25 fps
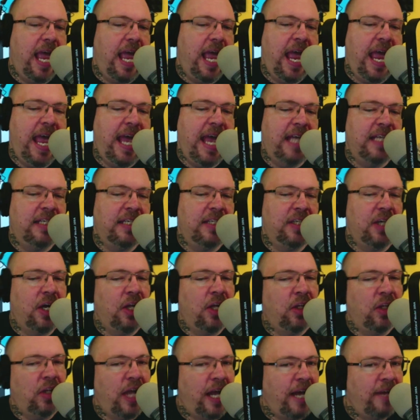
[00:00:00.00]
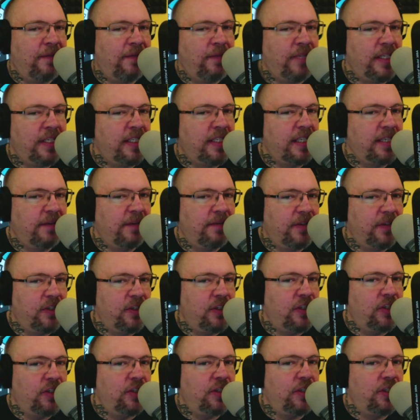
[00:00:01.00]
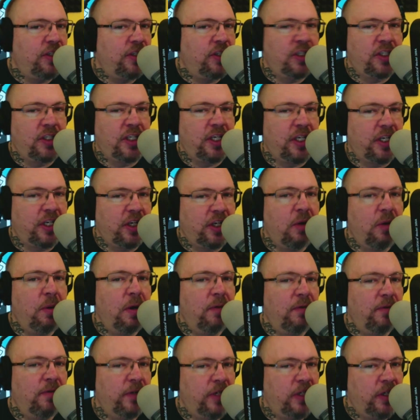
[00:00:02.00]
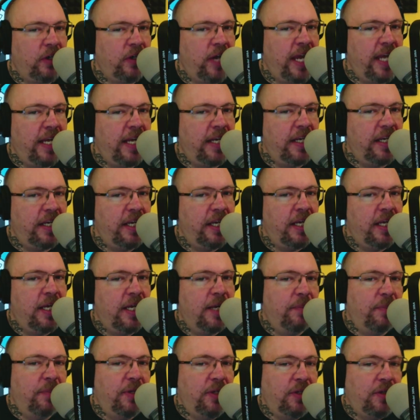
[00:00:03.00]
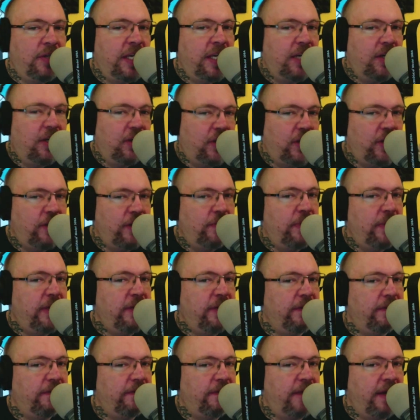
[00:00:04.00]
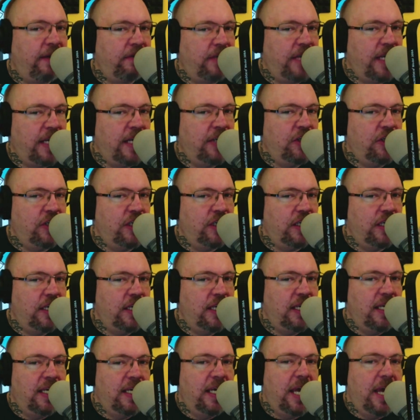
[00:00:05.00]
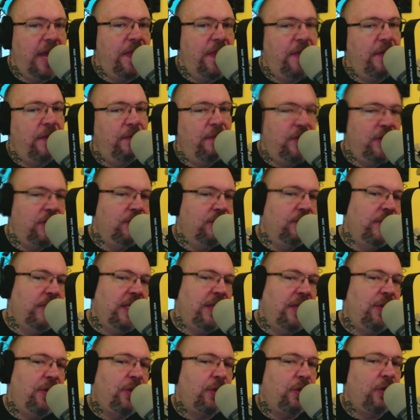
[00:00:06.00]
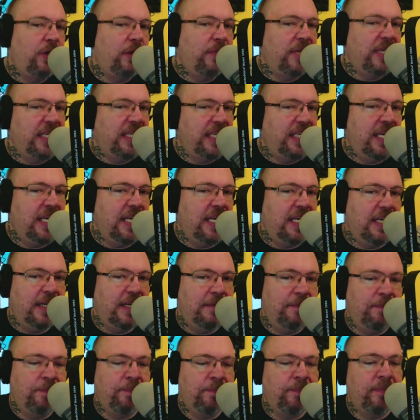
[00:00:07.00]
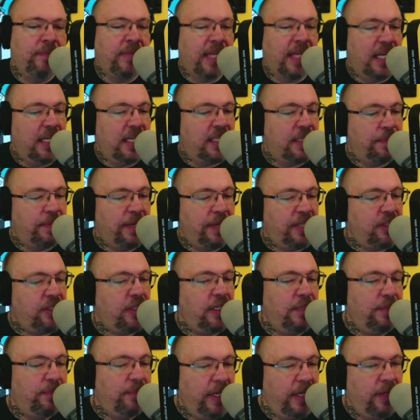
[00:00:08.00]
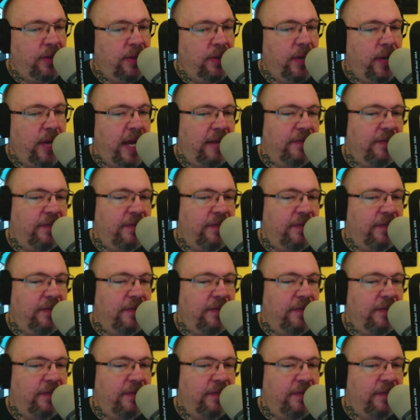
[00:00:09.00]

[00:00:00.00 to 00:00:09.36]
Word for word: and a lot of the stuff is just going to go over your head, but you get a little bit of a foundation. And then when you read through them again, especially breakthrough